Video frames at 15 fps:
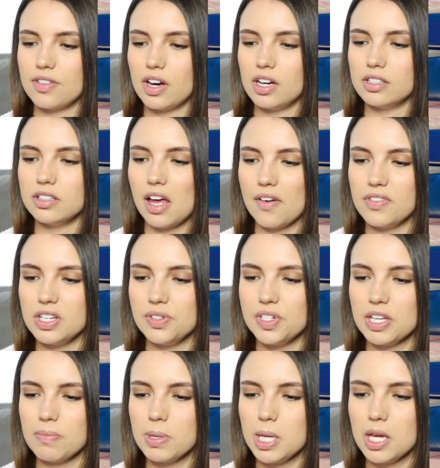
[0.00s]
the 11
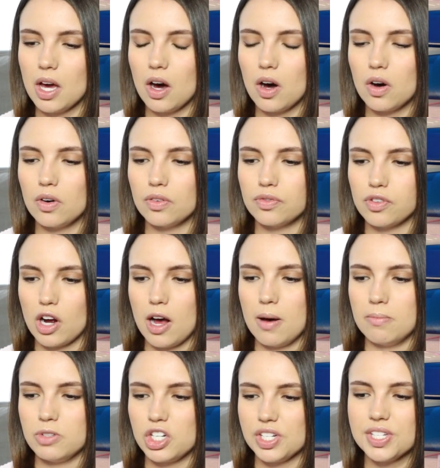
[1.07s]
DPO
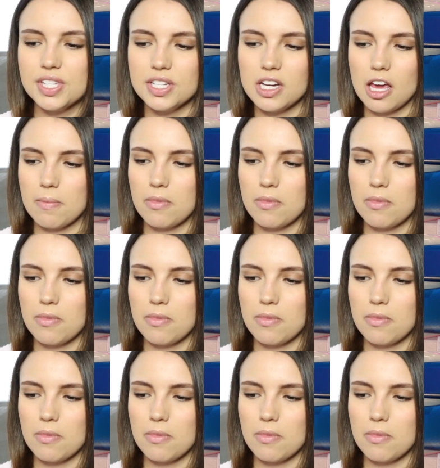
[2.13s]
from just the day